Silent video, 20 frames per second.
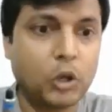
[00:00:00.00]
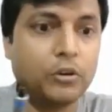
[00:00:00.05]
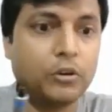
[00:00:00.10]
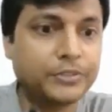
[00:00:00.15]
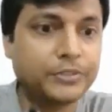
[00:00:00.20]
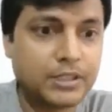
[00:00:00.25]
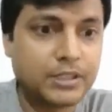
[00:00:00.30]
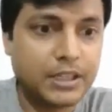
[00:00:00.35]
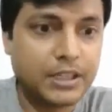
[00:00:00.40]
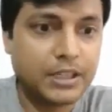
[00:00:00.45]

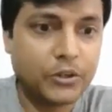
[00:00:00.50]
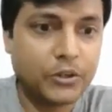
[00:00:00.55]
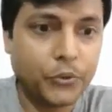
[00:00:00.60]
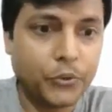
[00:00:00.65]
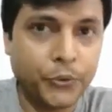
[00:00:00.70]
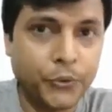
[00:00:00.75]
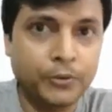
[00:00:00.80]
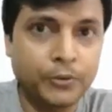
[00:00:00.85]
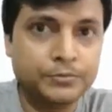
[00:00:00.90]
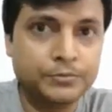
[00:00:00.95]
Obviously,
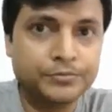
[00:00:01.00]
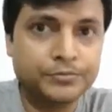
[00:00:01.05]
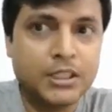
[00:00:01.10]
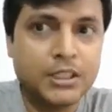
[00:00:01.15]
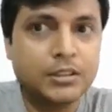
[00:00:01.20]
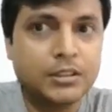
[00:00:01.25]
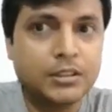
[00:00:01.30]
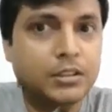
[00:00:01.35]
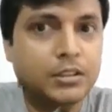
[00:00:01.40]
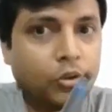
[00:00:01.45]
no.
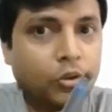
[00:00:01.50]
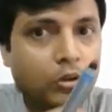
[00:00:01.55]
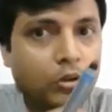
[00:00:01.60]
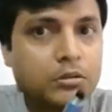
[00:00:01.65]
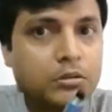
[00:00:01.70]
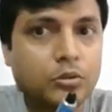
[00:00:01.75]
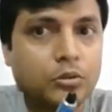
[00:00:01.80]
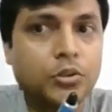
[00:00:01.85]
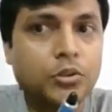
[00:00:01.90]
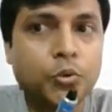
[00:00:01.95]
They
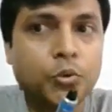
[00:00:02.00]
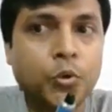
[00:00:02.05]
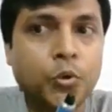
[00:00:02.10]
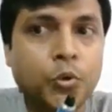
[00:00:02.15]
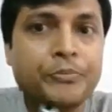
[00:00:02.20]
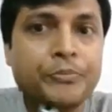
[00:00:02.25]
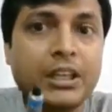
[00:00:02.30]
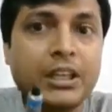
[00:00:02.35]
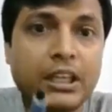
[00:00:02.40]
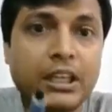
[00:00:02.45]
also
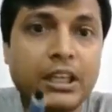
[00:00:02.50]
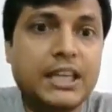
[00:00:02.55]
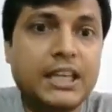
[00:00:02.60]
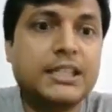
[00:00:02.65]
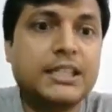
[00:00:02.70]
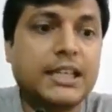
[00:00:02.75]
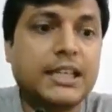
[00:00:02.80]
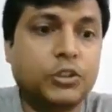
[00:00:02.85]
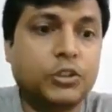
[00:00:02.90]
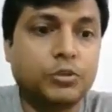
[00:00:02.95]
do
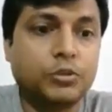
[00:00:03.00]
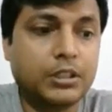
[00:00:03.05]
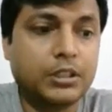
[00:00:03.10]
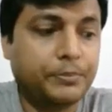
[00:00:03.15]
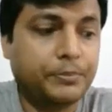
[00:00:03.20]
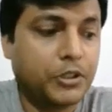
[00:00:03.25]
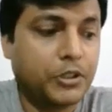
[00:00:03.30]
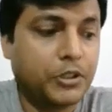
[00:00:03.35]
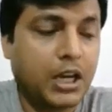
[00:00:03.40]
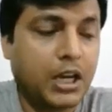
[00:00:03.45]

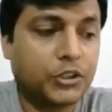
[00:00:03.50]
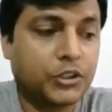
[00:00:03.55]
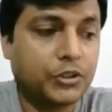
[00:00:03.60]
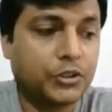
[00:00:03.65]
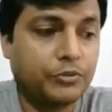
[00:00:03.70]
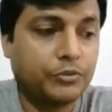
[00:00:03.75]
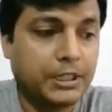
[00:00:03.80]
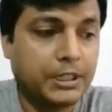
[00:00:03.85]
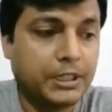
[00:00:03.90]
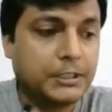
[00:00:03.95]
asexual
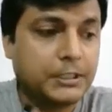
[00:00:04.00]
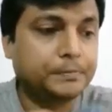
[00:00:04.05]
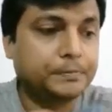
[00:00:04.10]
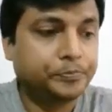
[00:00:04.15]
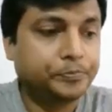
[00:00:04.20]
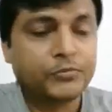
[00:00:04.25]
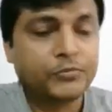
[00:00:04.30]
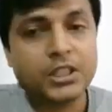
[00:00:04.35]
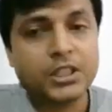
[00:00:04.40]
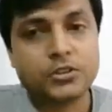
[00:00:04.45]
reproduction, right?
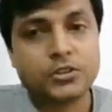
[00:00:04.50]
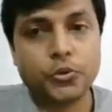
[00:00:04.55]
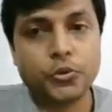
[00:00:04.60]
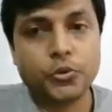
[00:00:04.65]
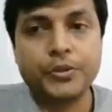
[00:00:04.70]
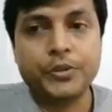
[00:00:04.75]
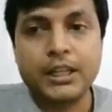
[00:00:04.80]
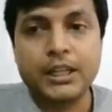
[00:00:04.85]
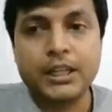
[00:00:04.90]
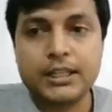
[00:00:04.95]

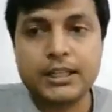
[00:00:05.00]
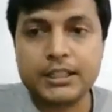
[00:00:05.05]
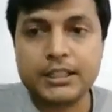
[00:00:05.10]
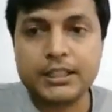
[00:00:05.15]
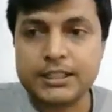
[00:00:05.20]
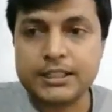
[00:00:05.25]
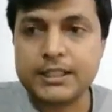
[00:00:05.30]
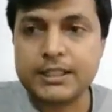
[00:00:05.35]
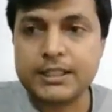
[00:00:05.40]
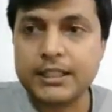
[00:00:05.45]
So
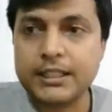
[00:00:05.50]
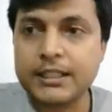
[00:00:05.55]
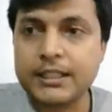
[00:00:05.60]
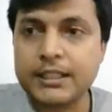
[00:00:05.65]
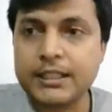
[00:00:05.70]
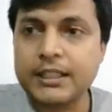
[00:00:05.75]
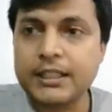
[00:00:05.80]
let us